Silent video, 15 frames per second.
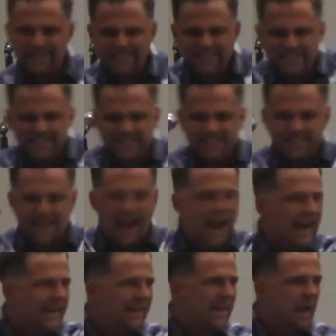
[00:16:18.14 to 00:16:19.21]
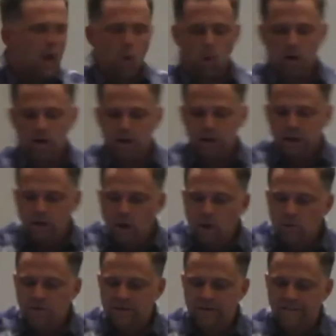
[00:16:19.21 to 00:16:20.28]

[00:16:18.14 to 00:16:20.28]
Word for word: in society were closed